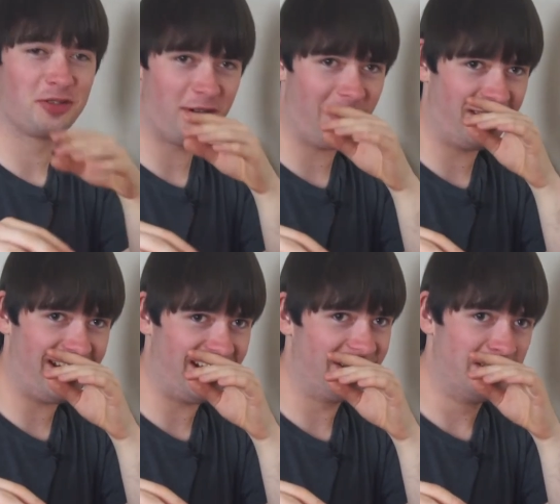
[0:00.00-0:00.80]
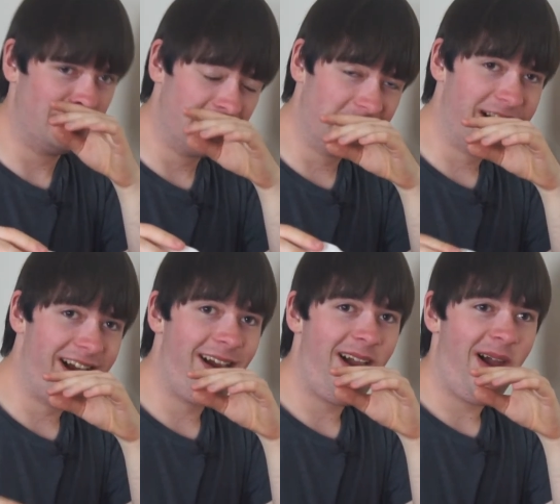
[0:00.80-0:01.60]
throughout that.
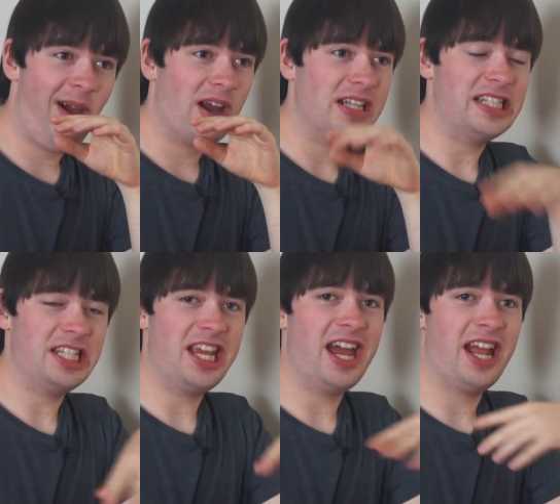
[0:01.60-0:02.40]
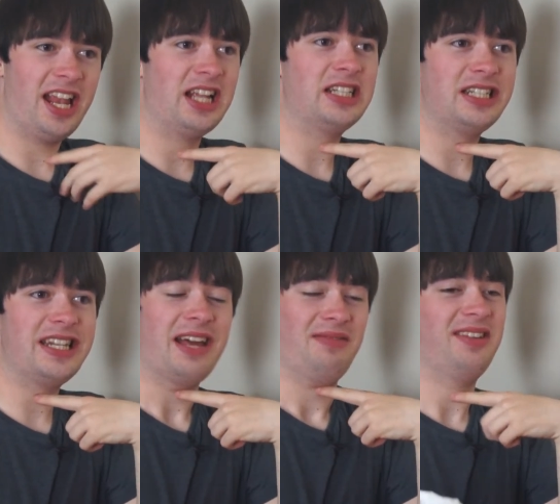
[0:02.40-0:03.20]
This is yeah. the after the
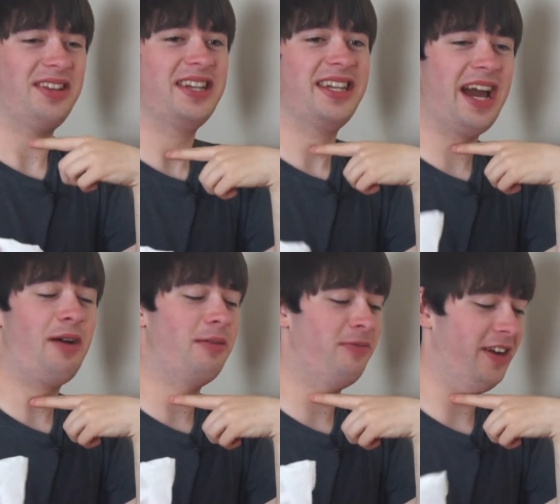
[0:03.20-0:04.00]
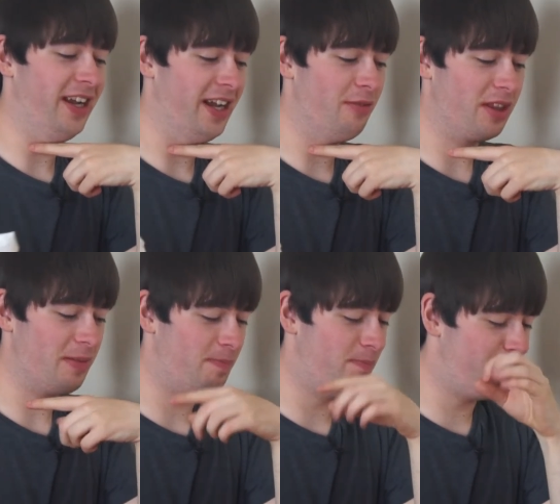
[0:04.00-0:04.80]
aftershock. Now I'm feeling it with
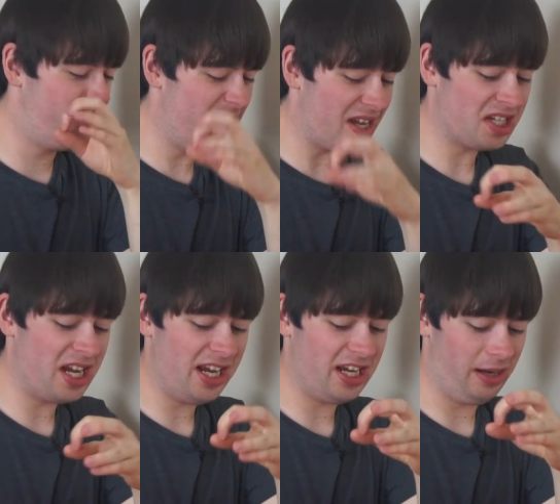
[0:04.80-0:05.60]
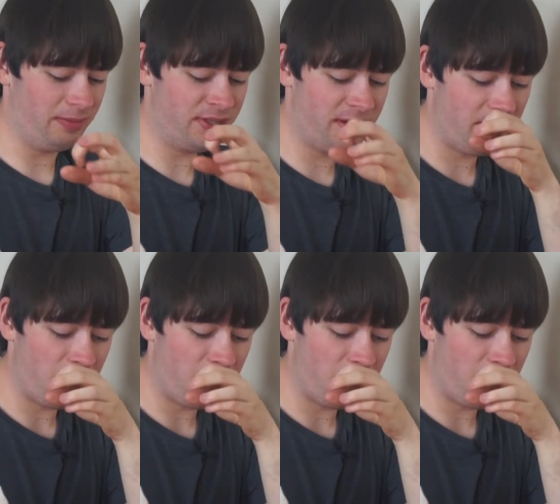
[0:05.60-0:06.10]
the bloody hiccups.